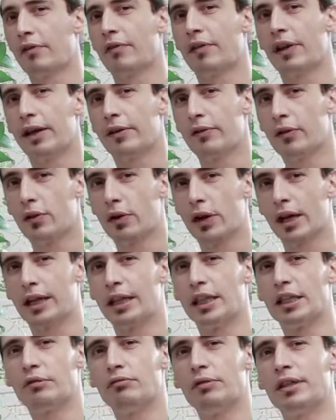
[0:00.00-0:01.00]
flavor and
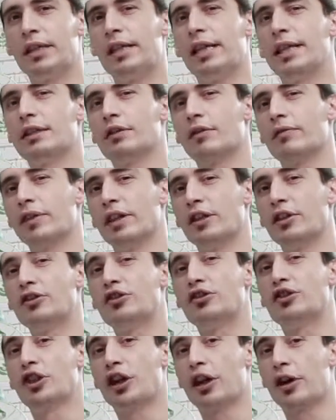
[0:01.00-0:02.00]
the sweetness of the
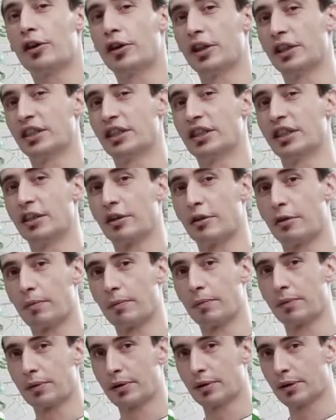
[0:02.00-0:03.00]
cherry syrup.
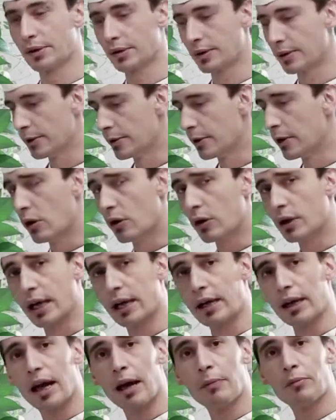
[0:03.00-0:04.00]

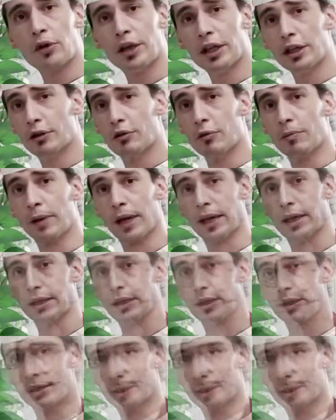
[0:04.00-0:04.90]
Okay, I'm ready to plate.